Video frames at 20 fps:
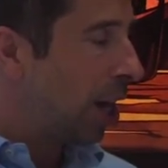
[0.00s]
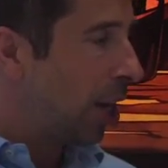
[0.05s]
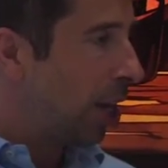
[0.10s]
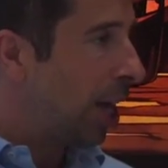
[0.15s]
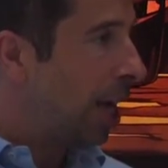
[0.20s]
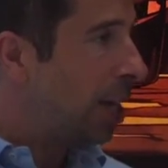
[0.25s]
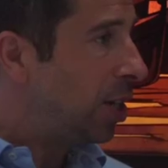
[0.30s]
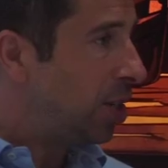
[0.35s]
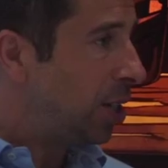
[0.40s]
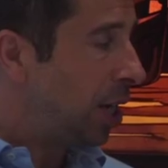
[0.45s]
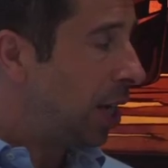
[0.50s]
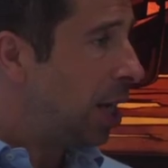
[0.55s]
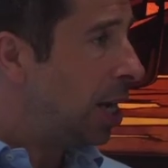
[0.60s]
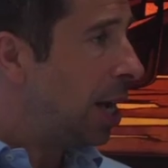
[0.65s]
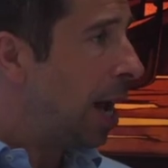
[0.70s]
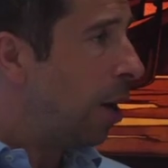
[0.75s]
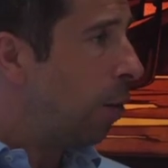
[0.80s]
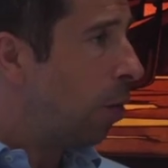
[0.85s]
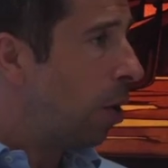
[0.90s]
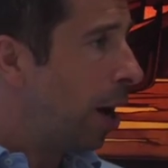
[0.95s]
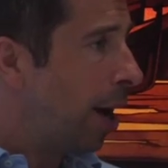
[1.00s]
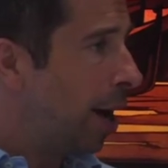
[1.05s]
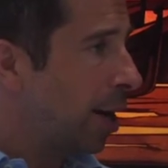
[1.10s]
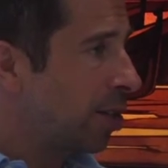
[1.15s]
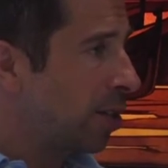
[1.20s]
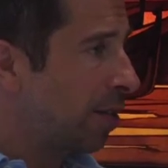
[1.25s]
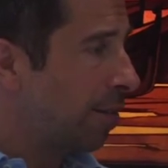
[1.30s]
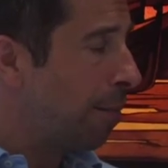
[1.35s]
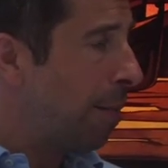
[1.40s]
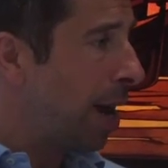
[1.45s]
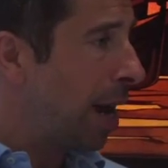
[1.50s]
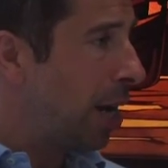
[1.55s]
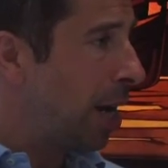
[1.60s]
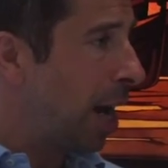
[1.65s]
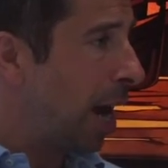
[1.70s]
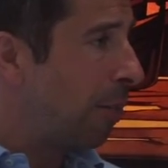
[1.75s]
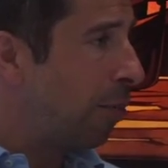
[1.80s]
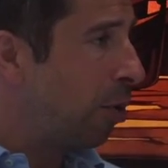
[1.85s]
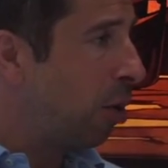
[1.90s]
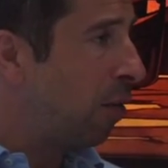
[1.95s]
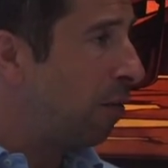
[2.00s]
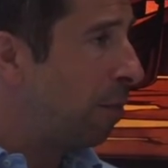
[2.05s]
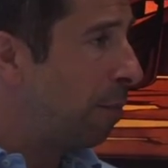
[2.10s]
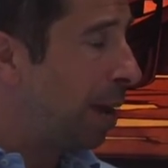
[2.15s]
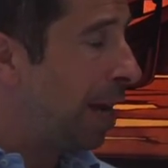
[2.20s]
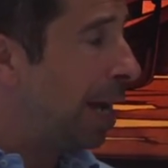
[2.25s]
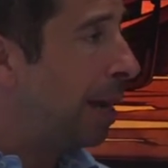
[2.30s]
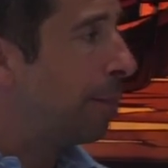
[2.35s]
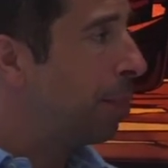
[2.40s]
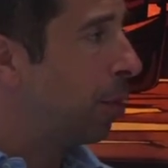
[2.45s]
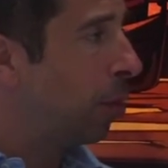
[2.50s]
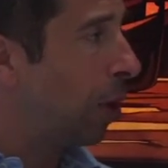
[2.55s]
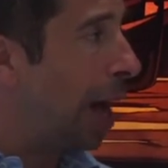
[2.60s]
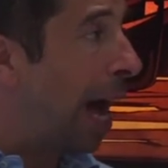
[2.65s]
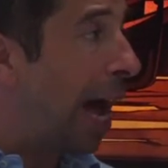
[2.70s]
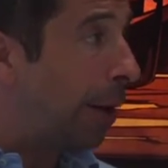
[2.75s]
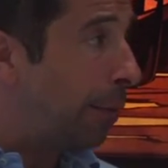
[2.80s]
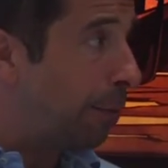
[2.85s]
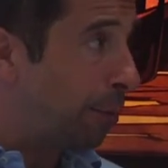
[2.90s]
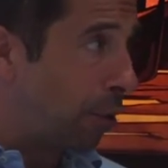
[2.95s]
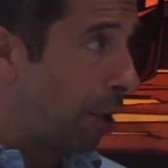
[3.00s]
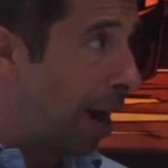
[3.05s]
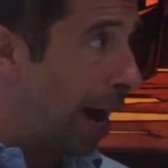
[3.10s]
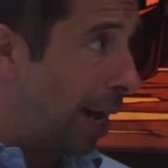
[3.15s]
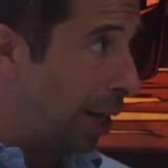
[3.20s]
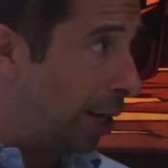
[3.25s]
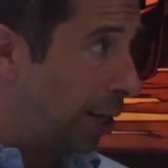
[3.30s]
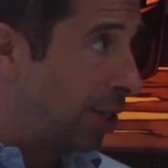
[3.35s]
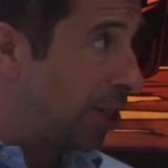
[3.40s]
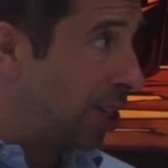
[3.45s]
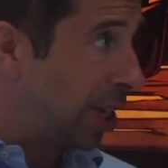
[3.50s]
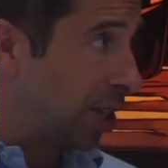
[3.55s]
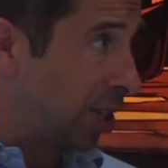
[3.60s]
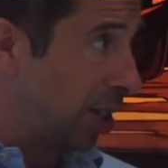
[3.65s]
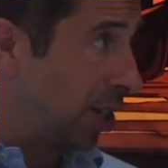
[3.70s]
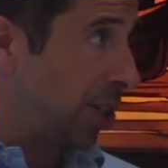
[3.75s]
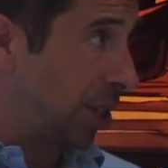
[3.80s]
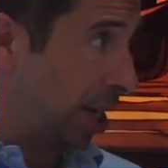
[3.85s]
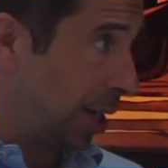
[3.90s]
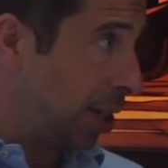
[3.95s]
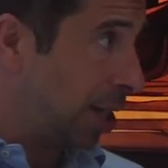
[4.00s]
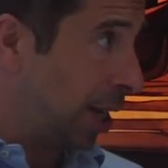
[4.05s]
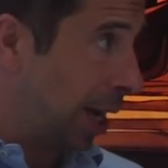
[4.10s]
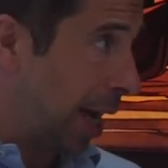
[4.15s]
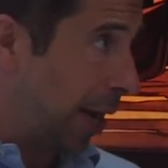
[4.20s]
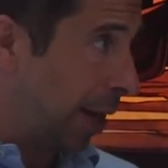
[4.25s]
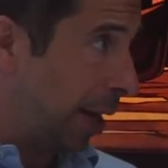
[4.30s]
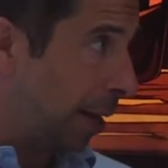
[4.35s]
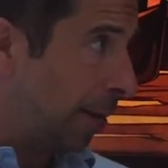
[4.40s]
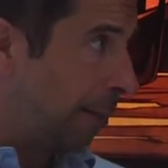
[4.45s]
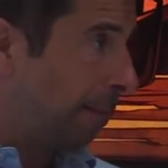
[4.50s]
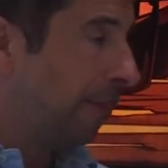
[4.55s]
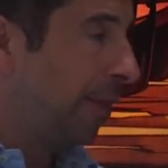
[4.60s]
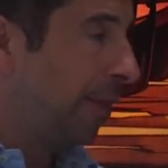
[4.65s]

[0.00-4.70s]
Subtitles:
they see networks made up of people and brands existing together.